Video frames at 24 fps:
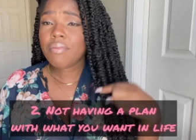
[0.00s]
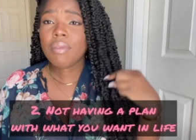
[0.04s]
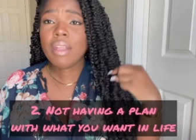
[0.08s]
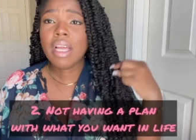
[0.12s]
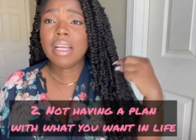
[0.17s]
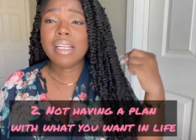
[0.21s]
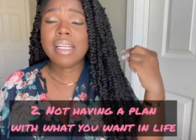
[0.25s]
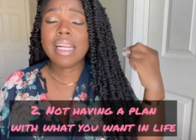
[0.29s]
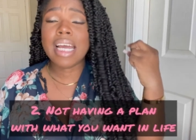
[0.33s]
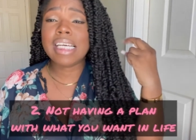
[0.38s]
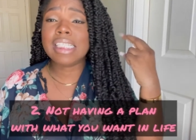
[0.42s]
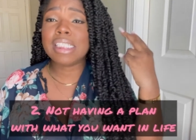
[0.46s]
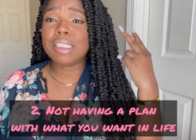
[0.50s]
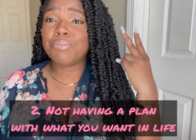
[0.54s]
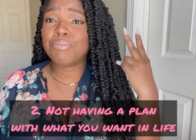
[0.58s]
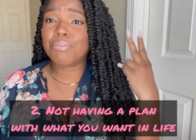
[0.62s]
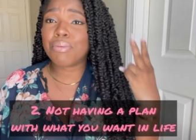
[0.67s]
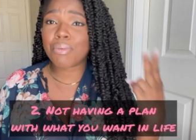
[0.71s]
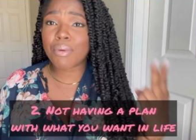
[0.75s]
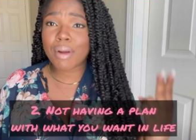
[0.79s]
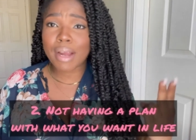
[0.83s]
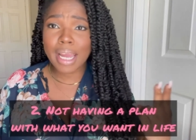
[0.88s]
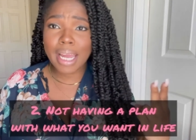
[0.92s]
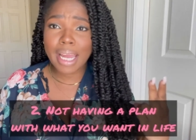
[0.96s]
that's
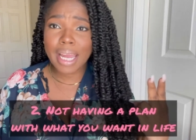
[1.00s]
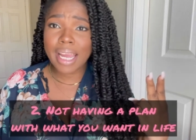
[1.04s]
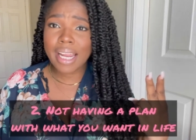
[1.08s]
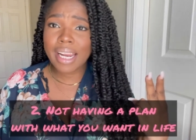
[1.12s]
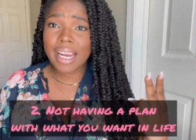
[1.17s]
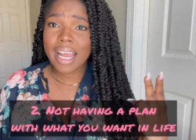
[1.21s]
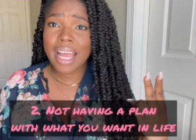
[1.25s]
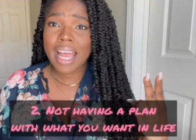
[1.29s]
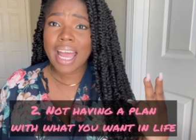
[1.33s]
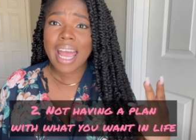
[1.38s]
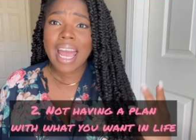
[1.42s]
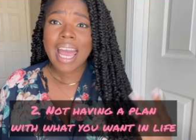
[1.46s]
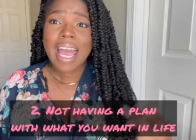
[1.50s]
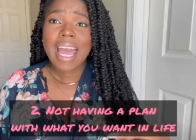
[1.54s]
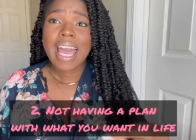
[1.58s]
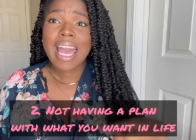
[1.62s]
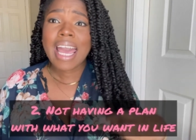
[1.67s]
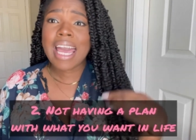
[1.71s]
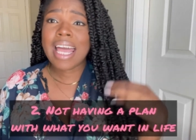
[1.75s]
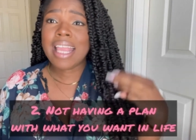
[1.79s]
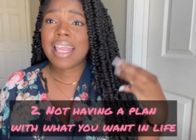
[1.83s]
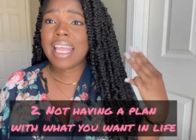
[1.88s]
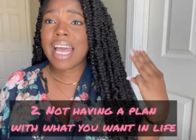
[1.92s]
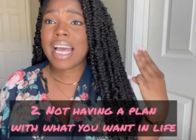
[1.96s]
brand,
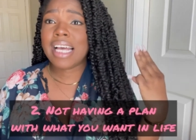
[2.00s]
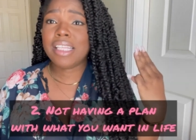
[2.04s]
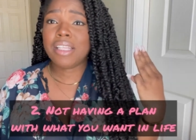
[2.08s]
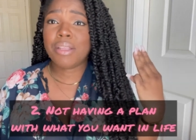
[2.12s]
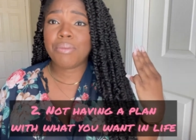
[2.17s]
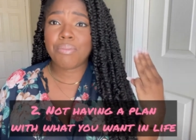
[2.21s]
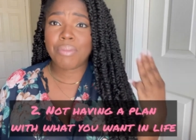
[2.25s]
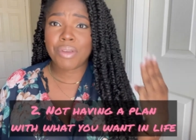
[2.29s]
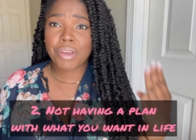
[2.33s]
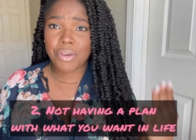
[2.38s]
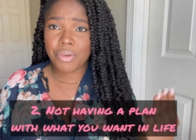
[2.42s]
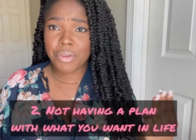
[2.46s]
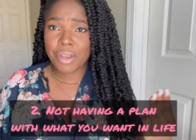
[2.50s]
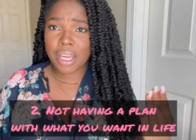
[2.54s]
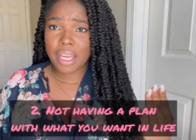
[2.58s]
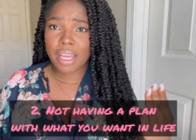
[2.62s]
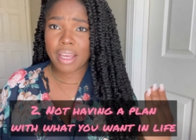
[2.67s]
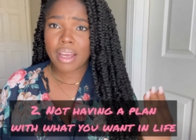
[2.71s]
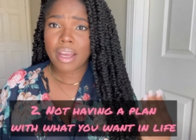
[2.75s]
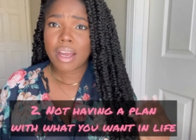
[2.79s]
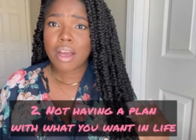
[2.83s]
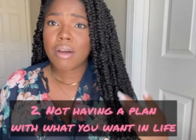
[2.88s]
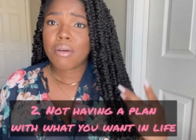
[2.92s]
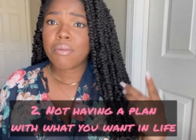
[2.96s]
and that's beauty.
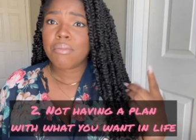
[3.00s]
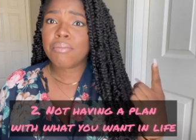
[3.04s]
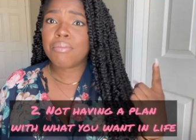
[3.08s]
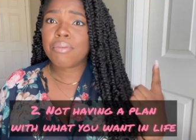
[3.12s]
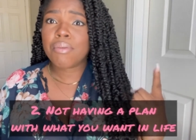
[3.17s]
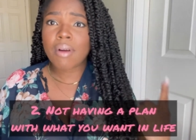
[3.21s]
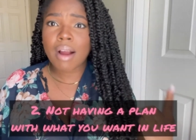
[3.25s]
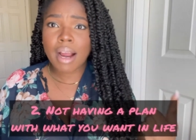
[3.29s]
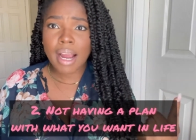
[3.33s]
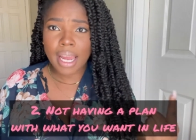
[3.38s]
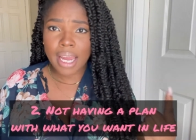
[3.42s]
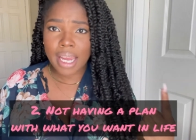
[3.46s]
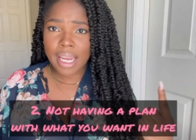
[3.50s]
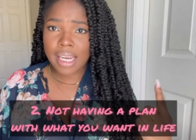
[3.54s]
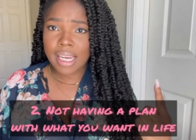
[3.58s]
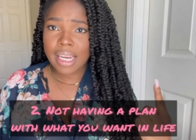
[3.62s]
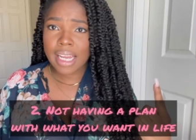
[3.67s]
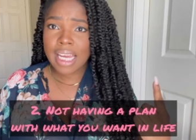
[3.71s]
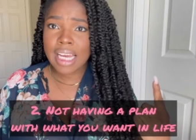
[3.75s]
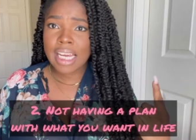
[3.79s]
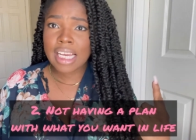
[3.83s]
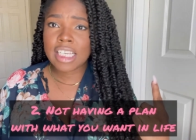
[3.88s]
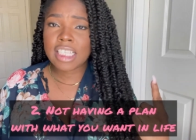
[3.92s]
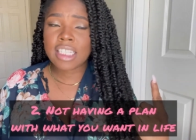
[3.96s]
Brain
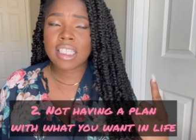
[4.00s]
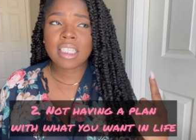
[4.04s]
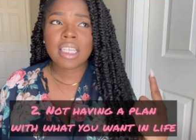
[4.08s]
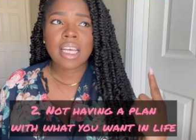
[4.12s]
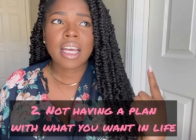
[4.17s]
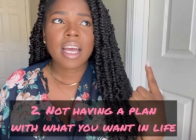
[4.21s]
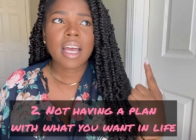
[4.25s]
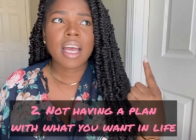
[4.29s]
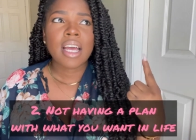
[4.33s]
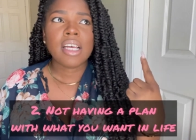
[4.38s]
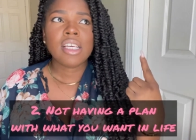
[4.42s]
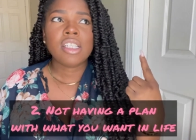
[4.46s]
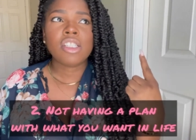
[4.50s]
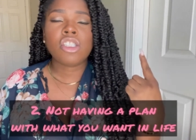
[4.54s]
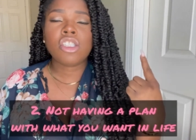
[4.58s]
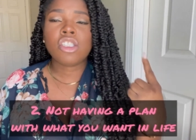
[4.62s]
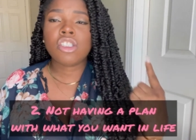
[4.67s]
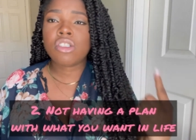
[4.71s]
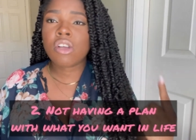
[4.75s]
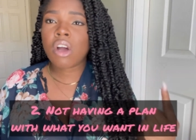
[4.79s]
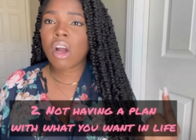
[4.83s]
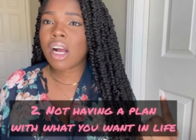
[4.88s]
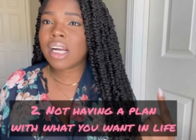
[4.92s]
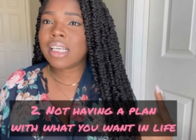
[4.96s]
is
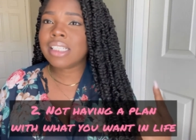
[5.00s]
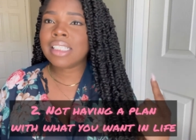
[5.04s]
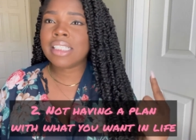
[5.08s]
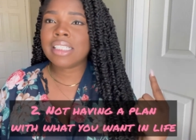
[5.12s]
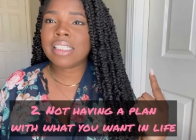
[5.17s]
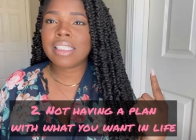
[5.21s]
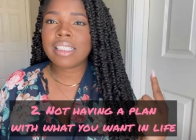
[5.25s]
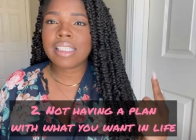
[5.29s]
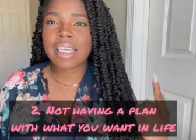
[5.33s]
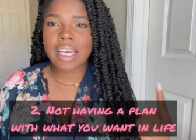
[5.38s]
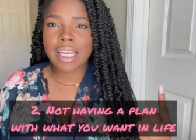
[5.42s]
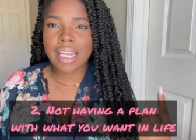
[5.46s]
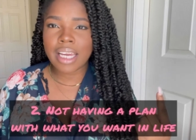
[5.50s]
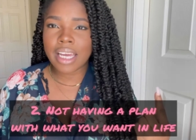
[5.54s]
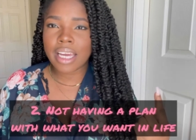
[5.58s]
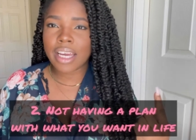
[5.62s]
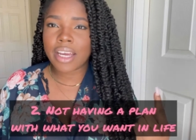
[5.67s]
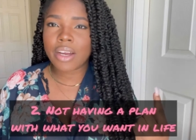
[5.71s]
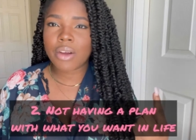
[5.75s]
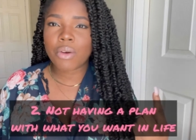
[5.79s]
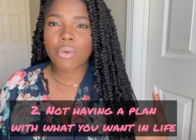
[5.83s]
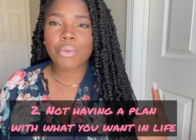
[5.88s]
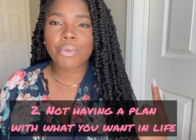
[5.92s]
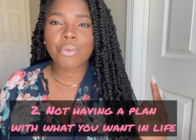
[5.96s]
start
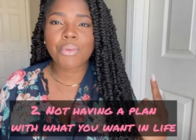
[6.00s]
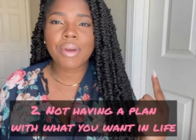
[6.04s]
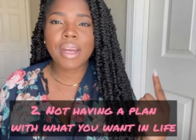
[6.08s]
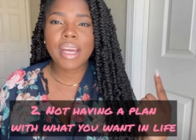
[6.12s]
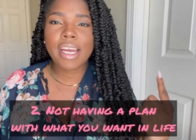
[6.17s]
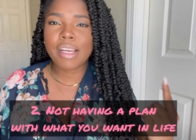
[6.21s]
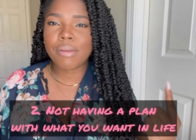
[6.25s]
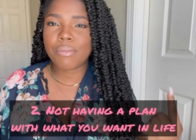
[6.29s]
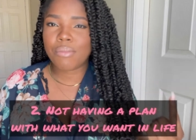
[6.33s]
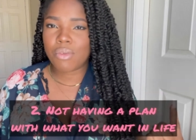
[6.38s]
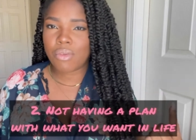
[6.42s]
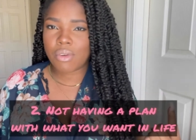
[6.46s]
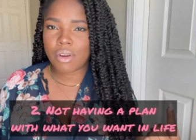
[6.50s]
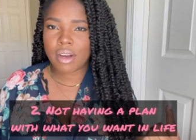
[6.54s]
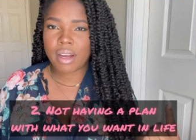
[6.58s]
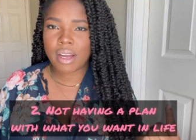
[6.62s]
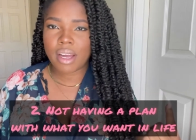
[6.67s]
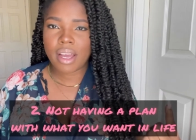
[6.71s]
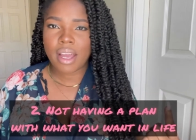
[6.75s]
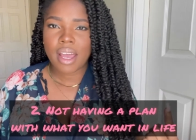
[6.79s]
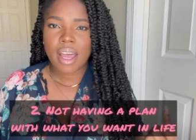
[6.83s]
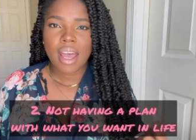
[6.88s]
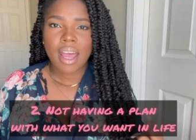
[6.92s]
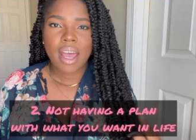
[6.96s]
studying, read more.
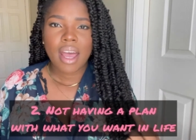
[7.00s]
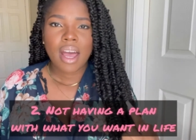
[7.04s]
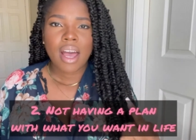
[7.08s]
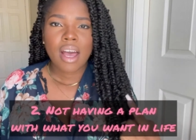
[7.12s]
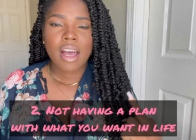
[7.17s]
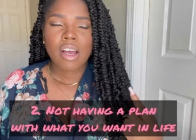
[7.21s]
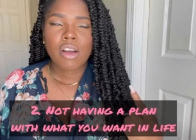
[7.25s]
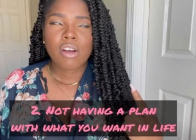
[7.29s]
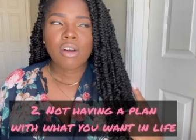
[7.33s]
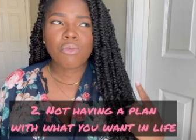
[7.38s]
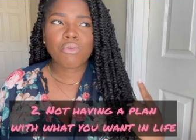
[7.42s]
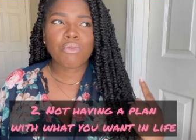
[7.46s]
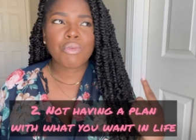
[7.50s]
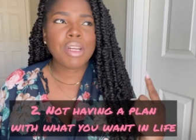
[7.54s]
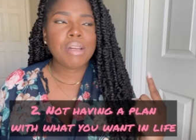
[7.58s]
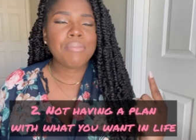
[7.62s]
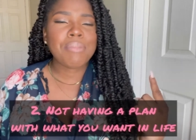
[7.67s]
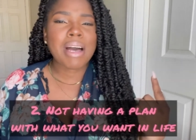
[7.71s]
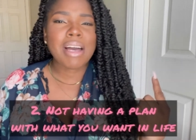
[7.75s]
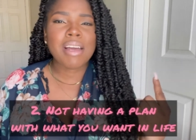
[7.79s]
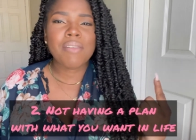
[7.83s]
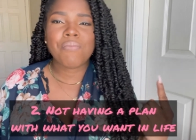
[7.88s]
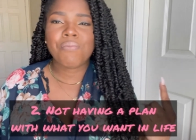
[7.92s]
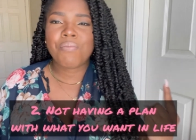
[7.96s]
Read
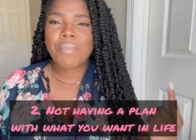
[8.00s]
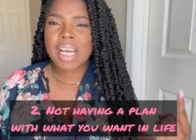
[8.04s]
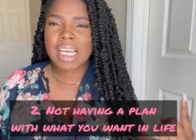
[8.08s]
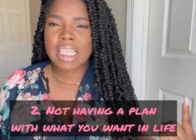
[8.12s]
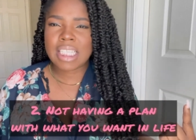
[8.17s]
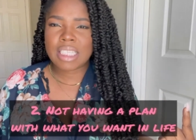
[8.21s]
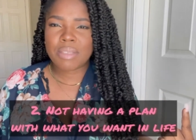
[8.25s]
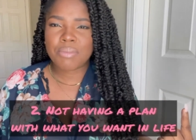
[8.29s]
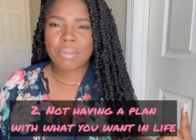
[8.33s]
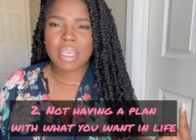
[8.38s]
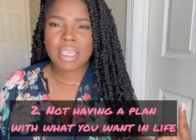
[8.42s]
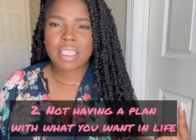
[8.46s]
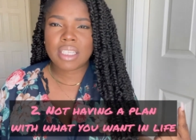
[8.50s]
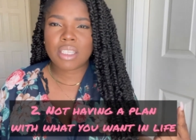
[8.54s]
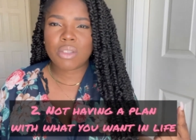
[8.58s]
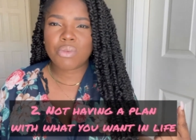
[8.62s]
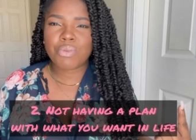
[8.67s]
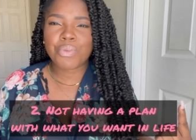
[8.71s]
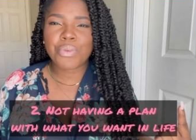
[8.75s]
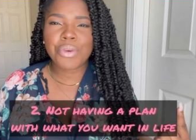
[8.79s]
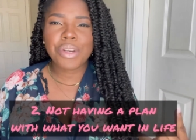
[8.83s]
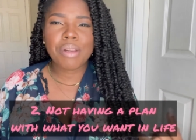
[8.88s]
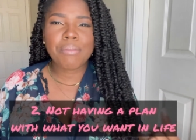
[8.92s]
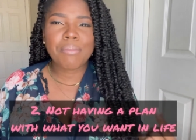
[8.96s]
about investments.
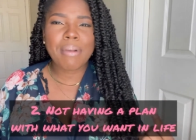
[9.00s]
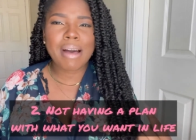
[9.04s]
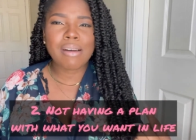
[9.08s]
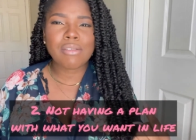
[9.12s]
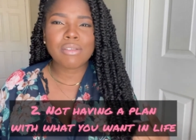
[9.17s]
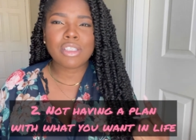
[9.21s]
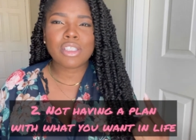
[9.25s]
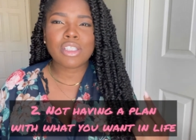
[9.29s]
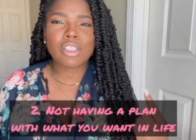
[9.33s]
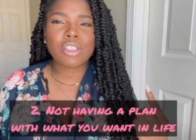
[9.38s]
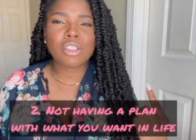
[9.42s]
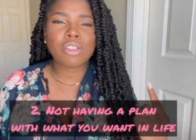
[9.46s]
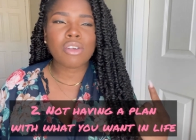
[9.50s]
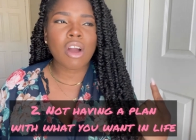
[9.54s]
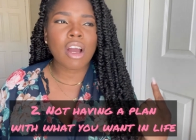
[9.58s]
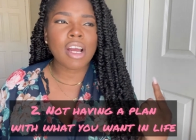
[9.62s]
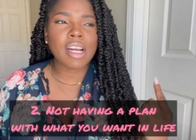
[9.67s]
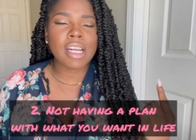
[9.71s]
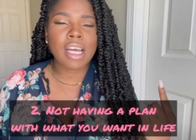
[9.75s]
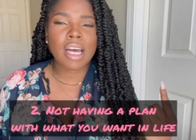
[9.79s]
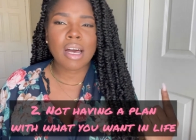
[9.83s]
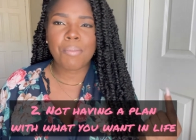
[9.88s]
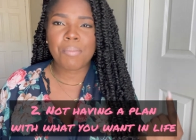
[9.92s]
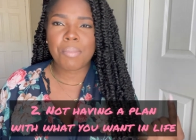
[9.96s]
Read about
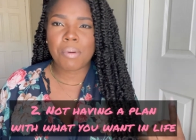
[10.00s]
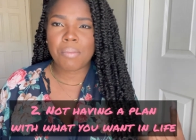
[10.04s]
starting up a